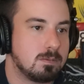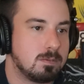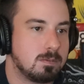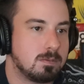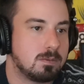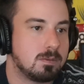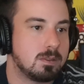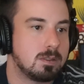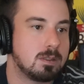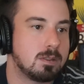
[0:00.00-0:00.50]

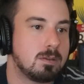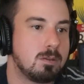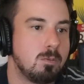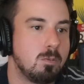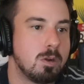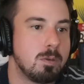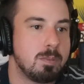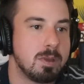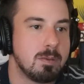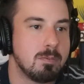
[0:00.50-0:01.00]

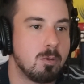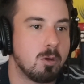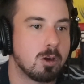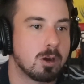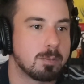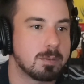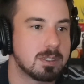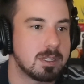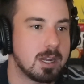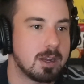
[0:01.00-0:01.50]
would be more
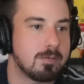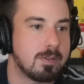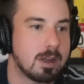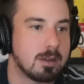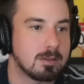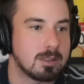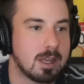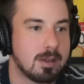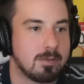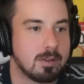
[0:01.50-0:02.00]
upset if I
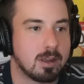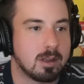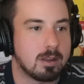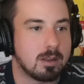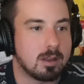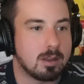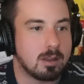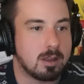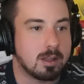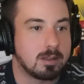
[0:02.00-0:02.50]
was having
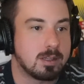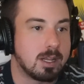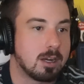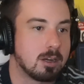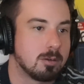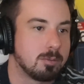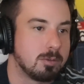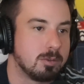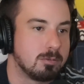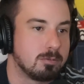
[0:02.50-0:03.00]
a
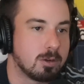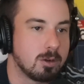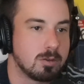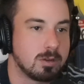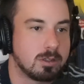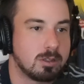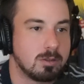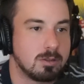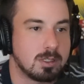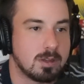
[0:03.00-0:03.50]
terrible road
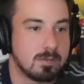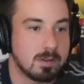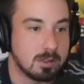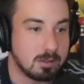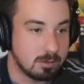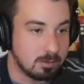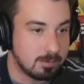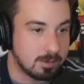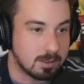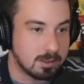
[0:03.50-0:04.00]
to
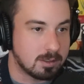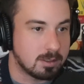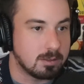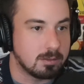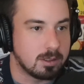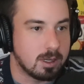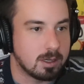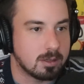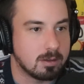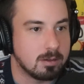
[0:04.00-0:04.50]
272, which is still
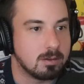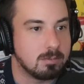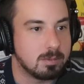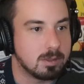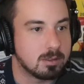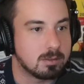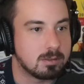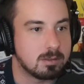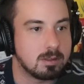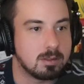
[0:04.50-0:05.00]
not good,
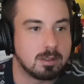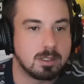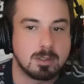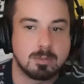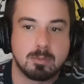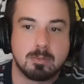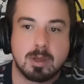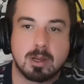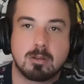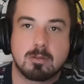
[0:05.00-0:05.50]
but it's at least
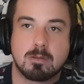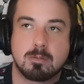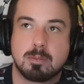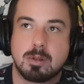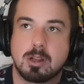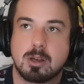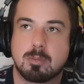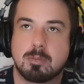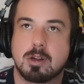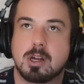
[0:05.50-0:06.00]
been better than
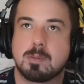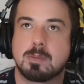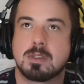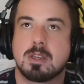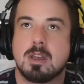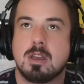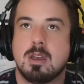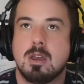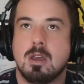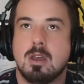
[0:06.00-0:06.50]
player props.
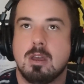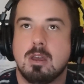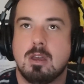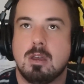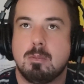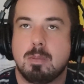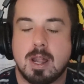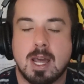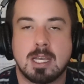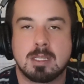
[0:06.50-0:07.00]

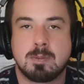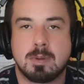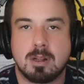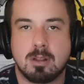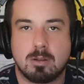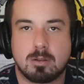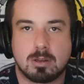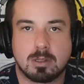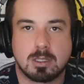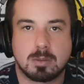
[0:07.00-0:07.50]
But it has been a
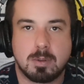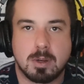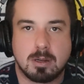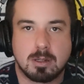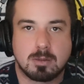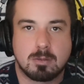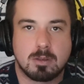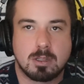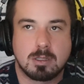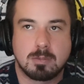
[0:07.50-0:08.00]
learning
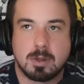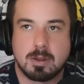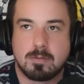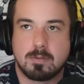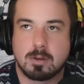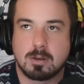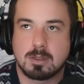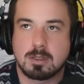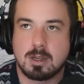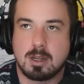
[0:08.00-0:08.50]
experience with this, my
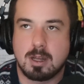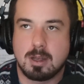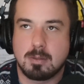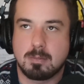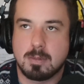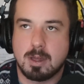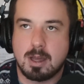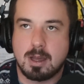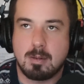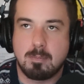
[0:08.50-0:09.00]
first
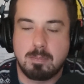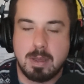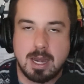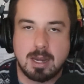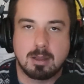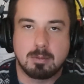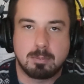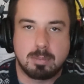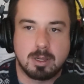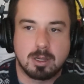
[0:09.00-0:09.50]
time
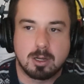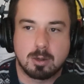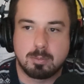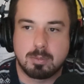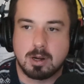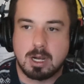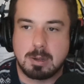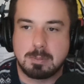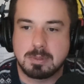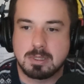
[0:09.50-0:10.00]
betting player
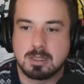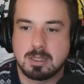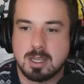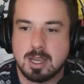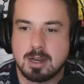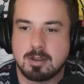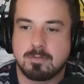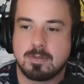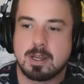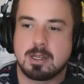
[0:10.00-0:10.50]
props in the
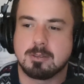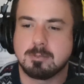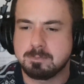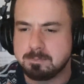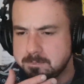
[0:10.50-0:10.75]
NFL.